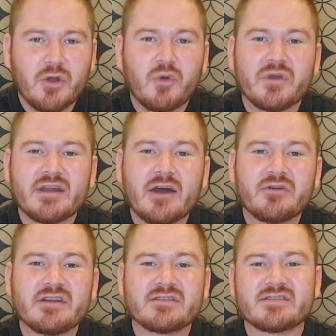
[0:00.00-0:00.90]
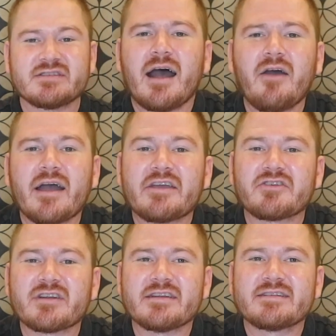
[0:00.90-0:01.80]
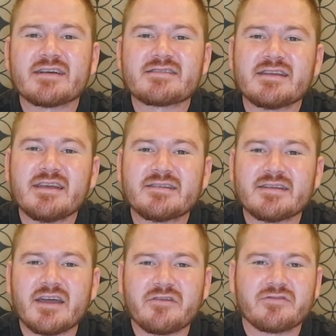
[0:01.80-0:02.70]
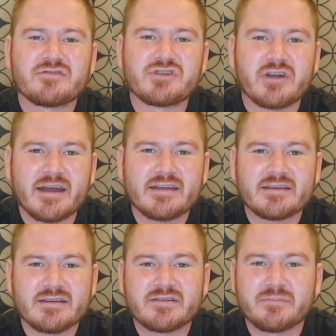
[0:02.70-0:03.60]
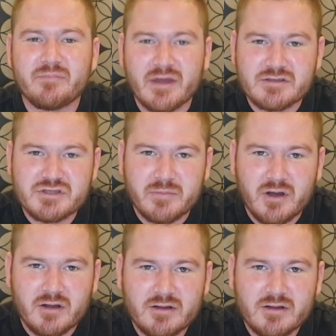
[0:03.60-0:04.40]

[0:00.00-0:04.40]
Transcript: we now need to see how accurately does an ETF track its benchmark.